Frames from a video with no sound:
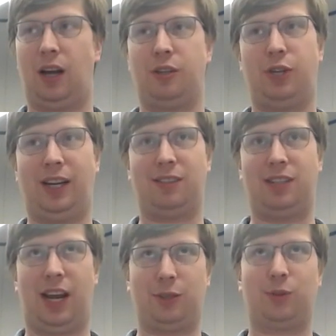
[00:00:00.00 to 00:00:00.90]
chance
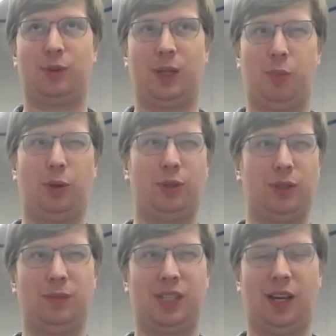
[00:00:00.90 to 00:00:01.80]
to actually push
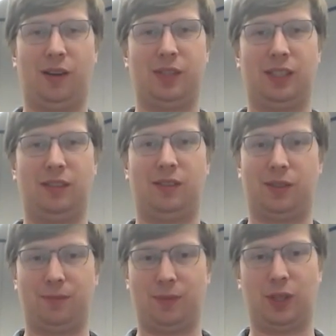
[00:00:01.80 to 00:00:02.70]
themselves and
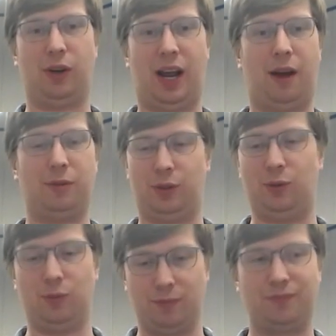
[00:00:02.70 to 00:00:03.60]
learn how to